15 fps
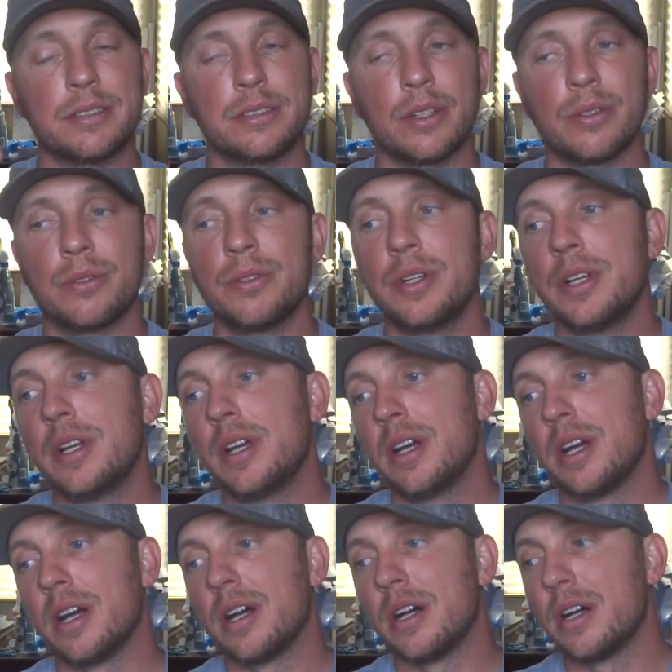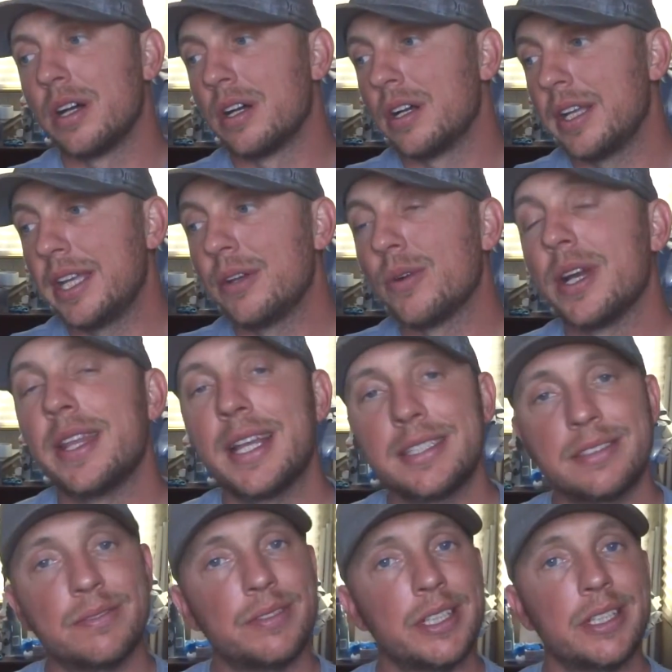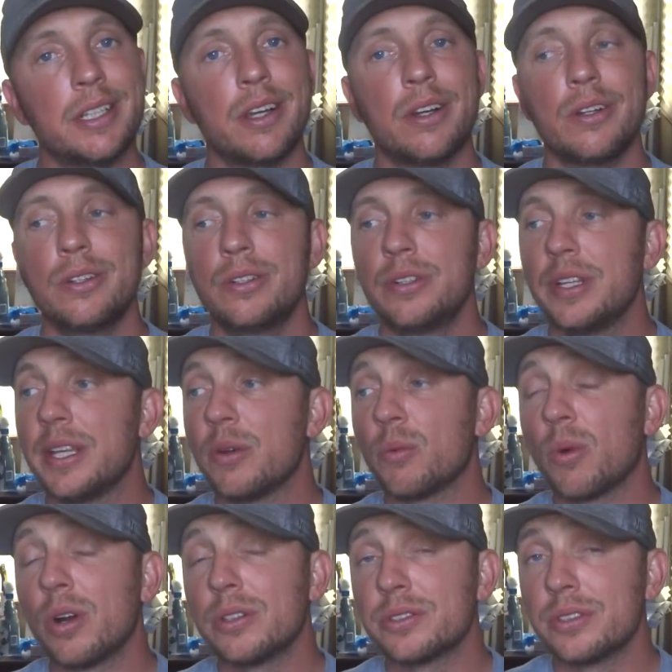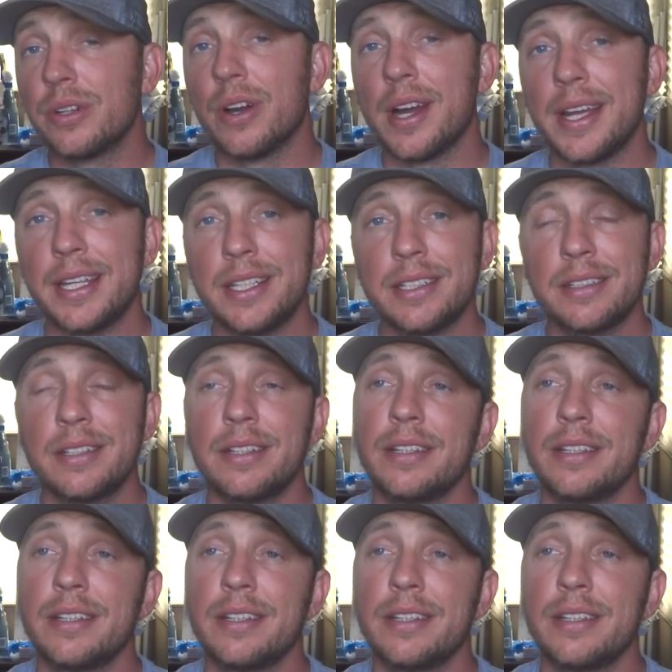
So anyway, that's the video. It works great.